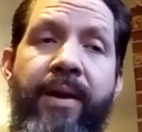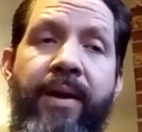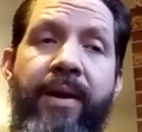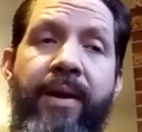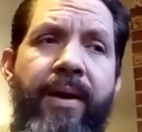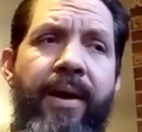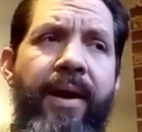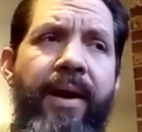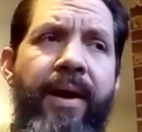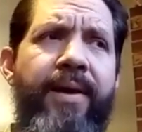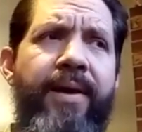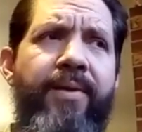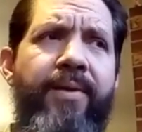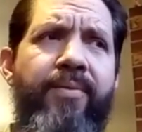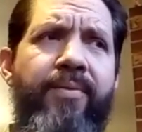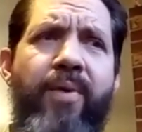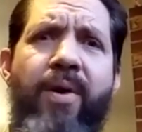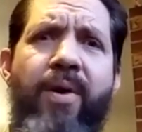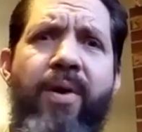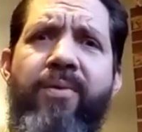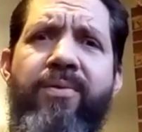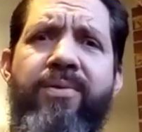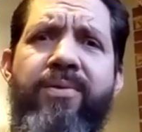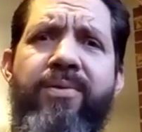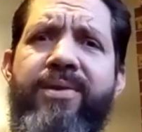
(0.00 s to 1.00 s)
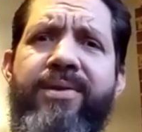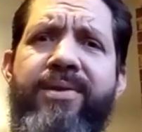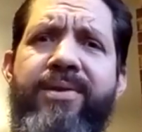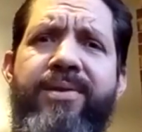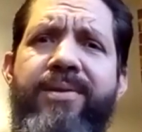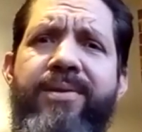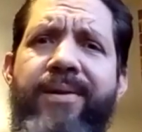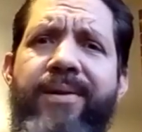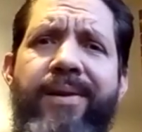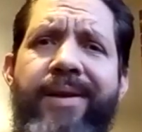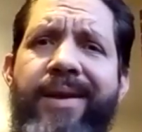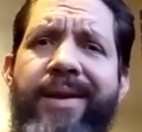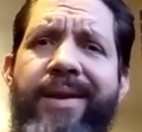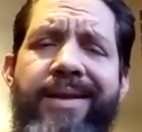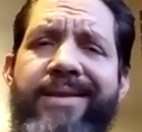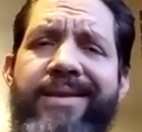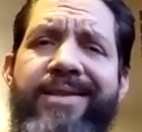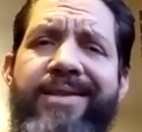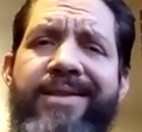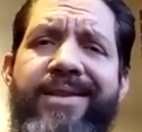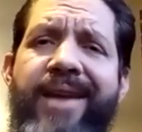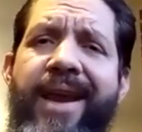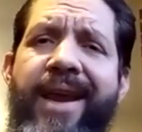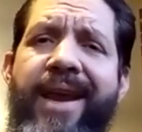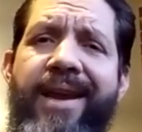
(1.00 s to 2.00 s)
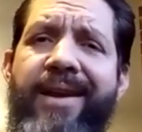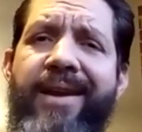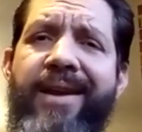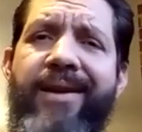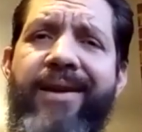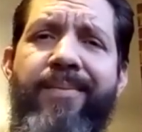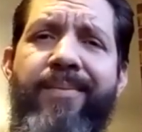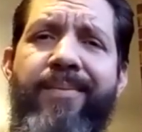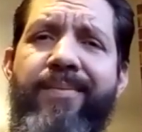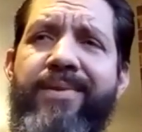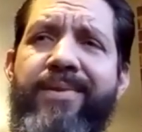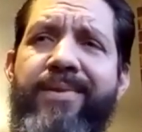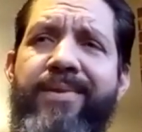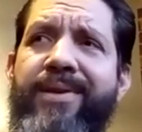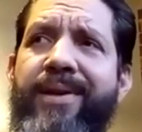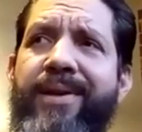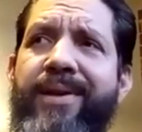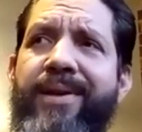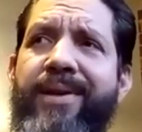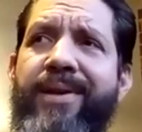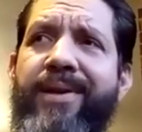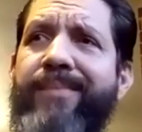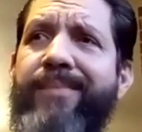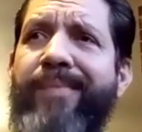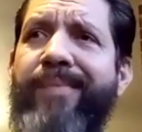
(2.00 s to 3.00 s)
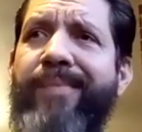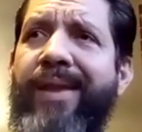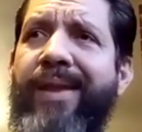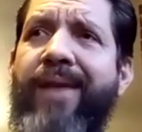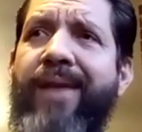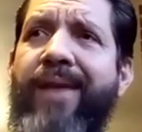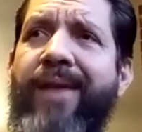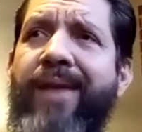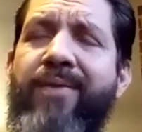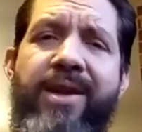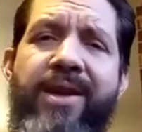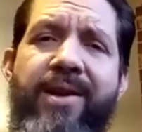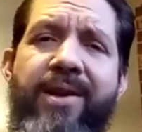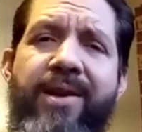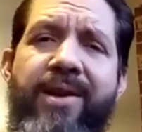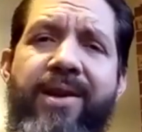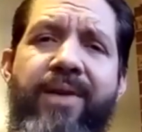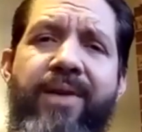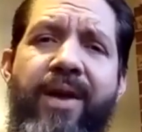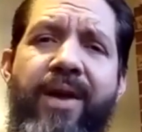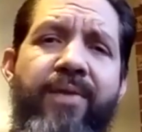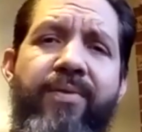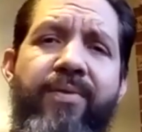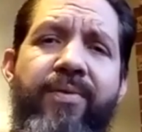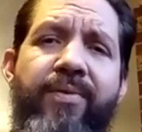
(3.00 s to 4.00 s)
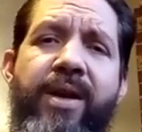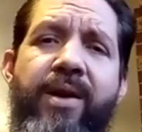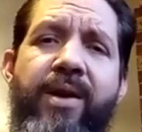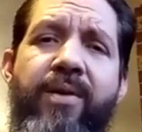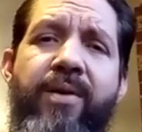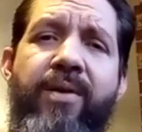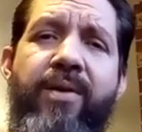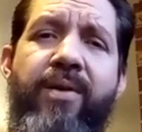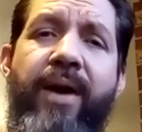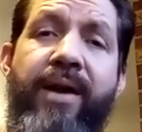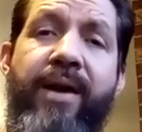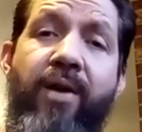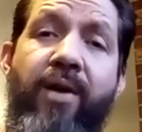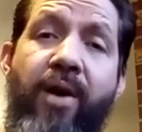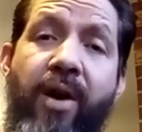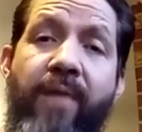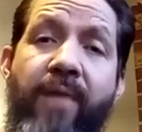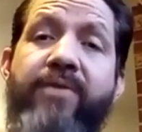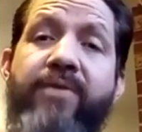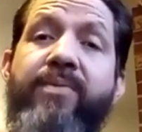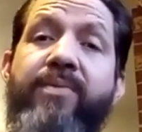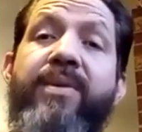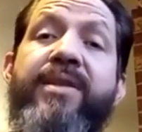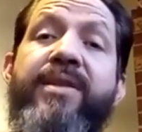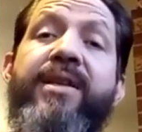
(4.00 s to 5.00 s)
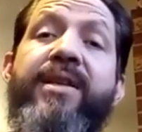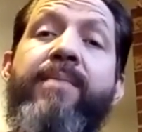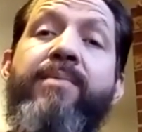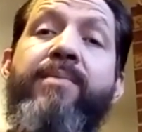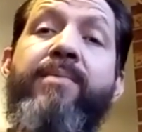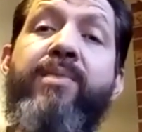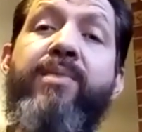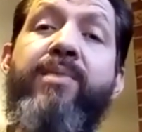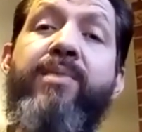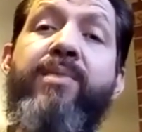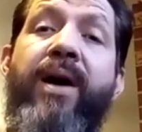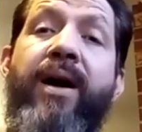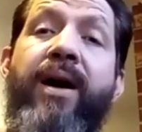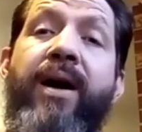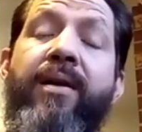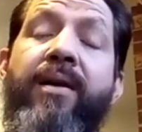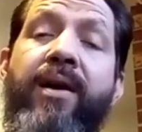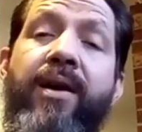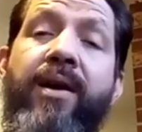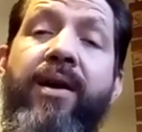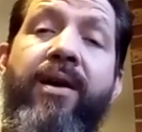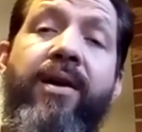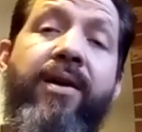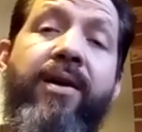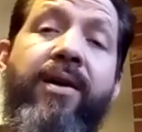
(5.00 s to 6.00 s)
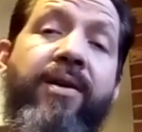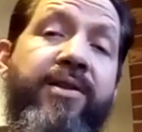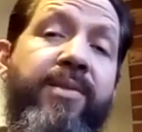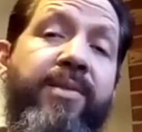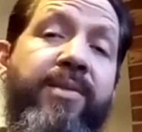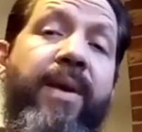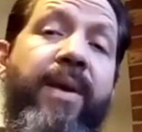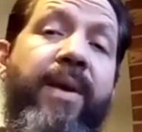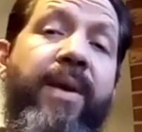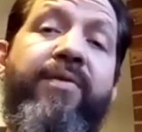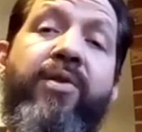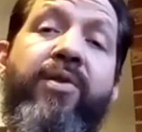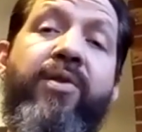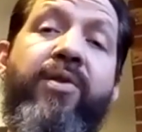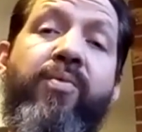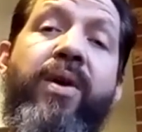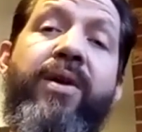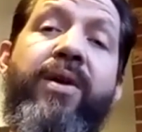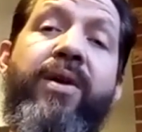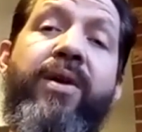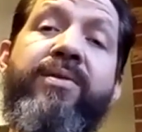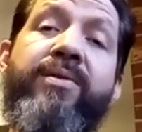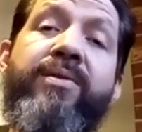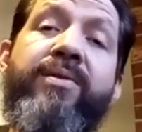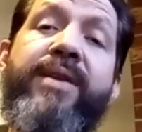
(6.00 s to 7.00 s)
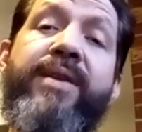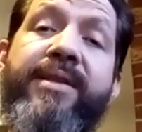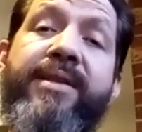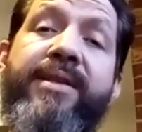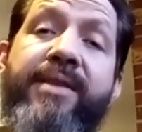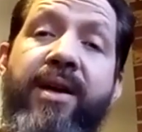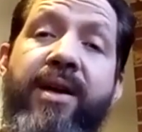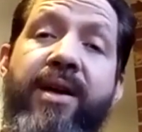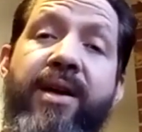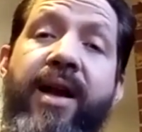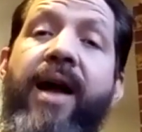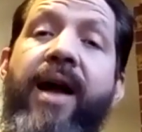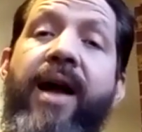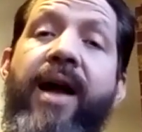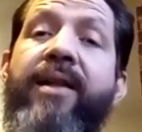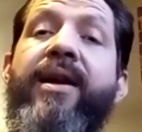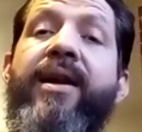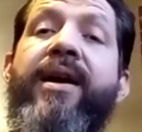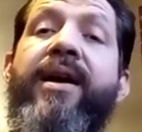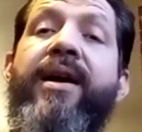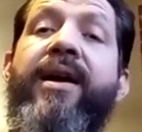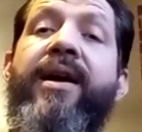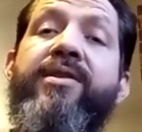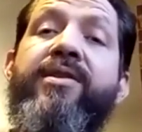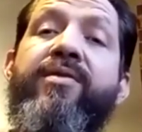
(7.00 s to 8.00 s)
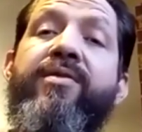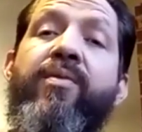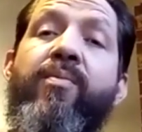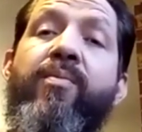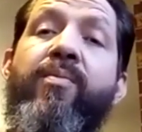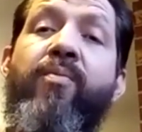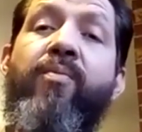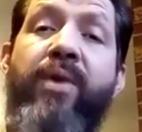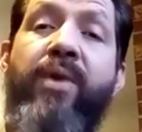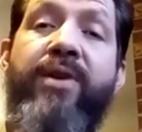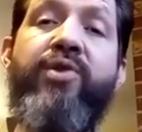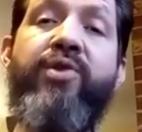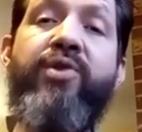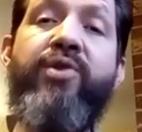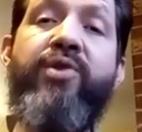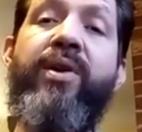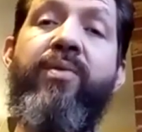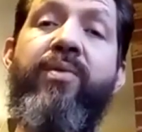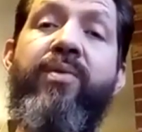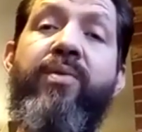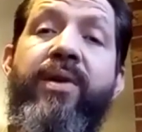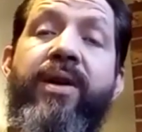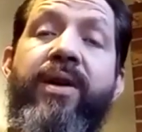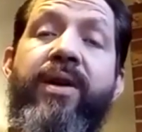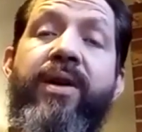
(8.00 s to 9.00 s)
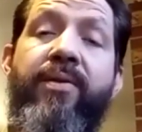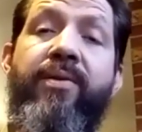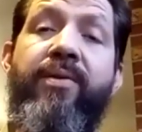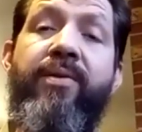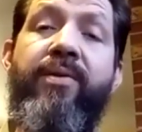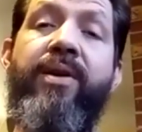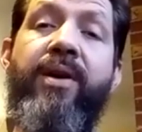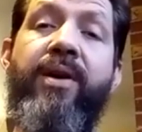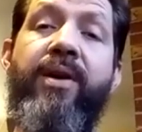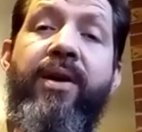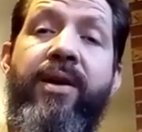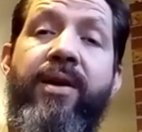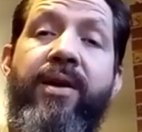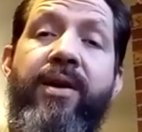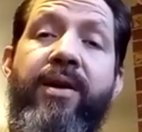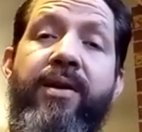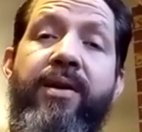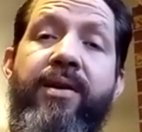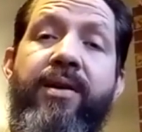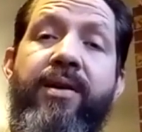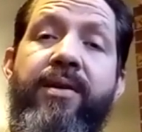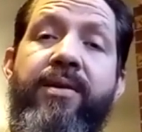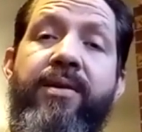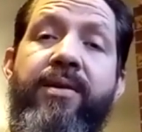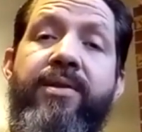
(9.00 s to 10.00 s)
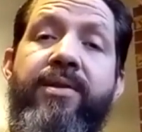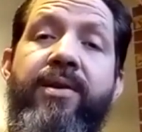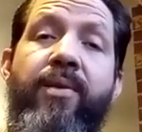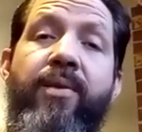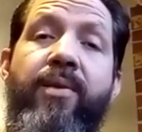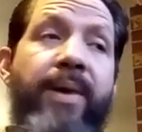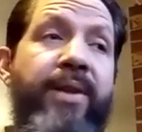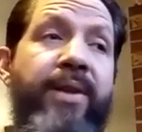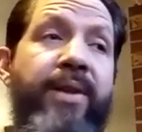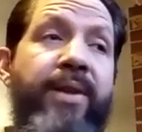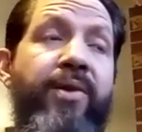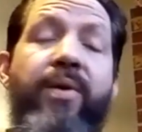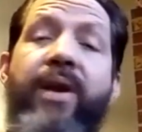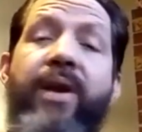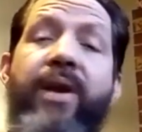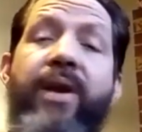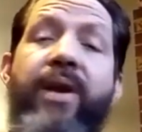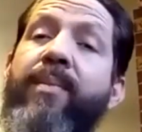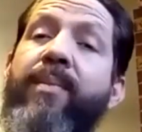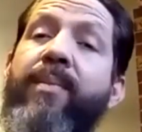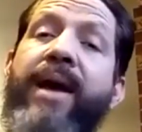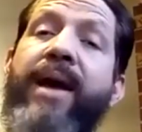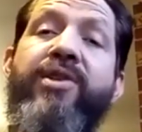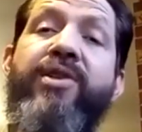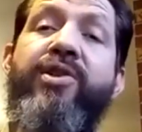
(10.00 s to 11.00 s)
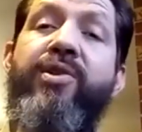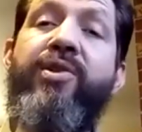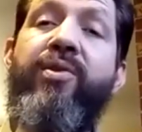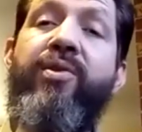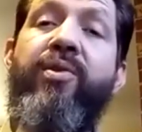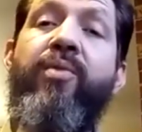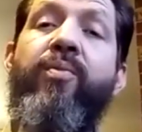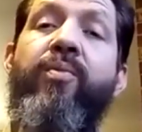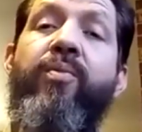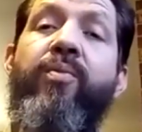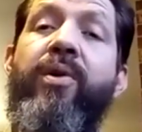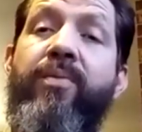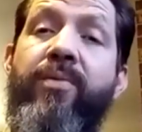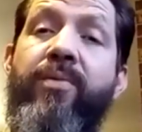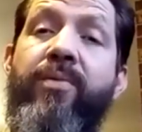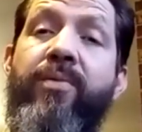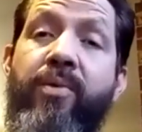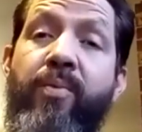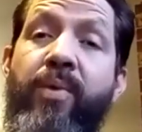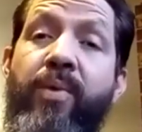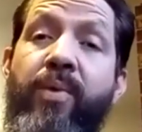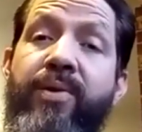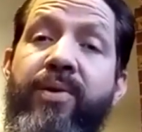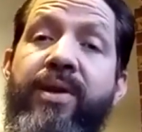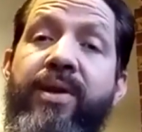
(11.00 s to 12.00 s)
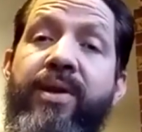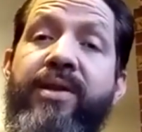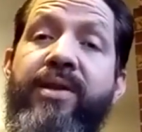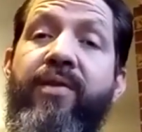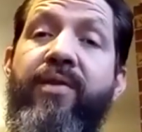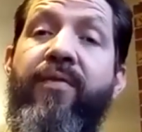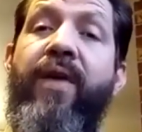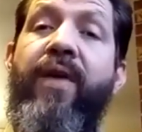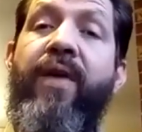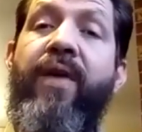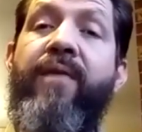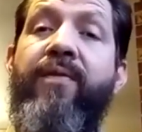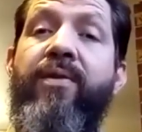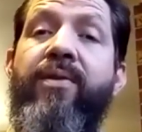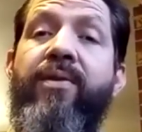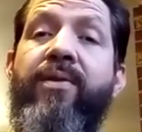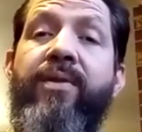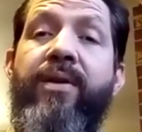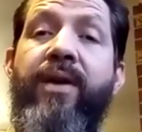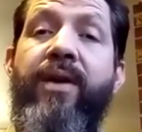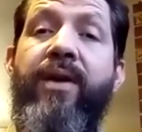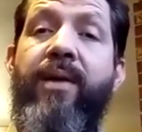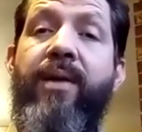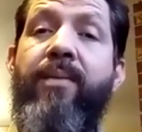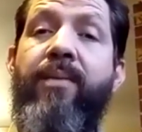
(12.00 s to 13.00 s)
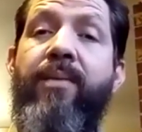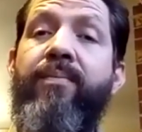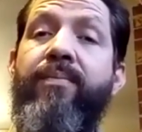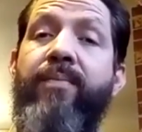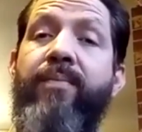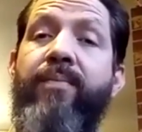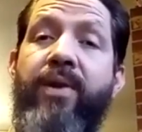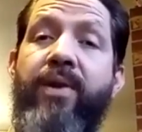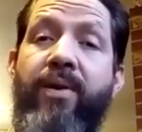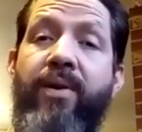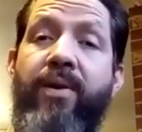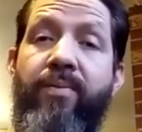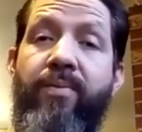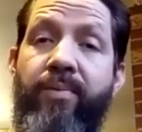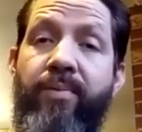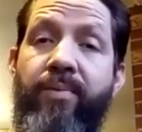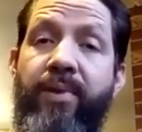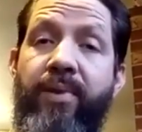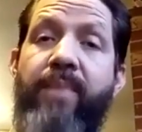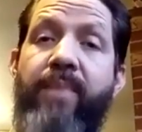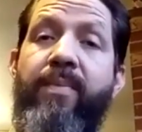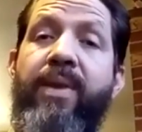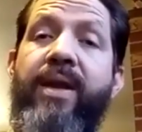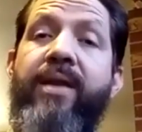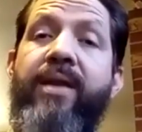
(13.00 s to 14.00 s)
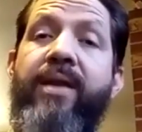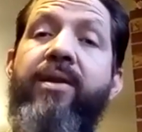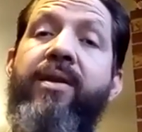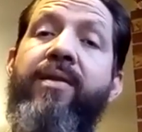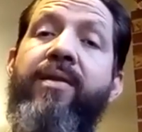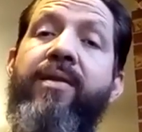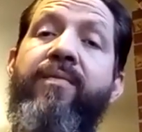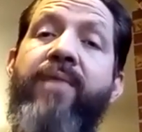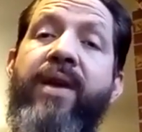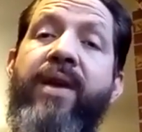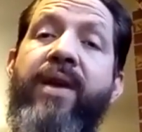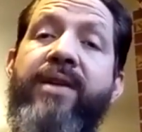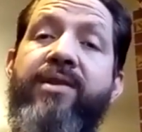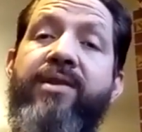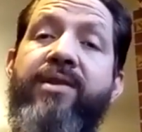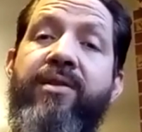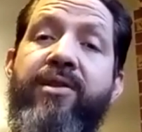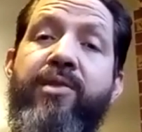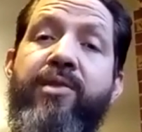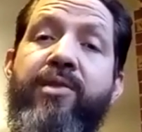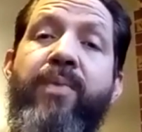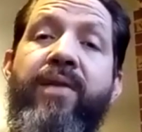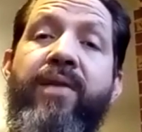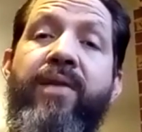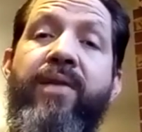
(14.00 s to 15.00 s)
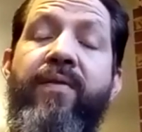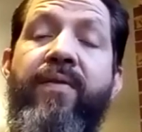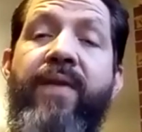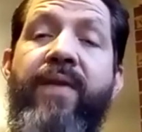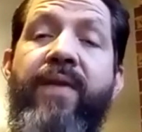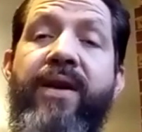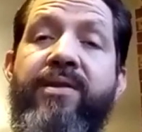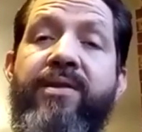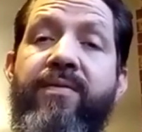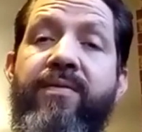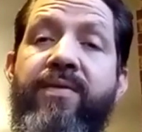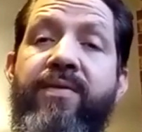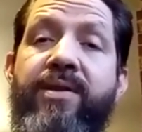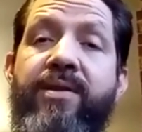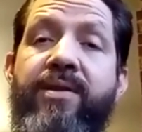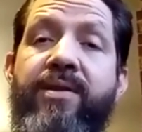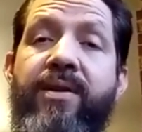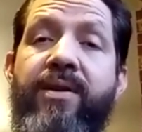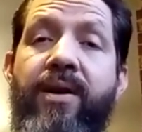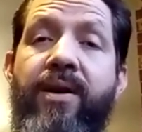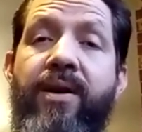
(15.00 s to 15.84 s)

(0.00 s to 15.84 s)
and it grows like insane. It's like every year to every other year, I can harvest from the same spot because I'm after the runners, and that's how it colonizes from one tree to another. So by doing that, I'm actually doing the wilderness a favor, and I'm limiting the invasive spread of invasives.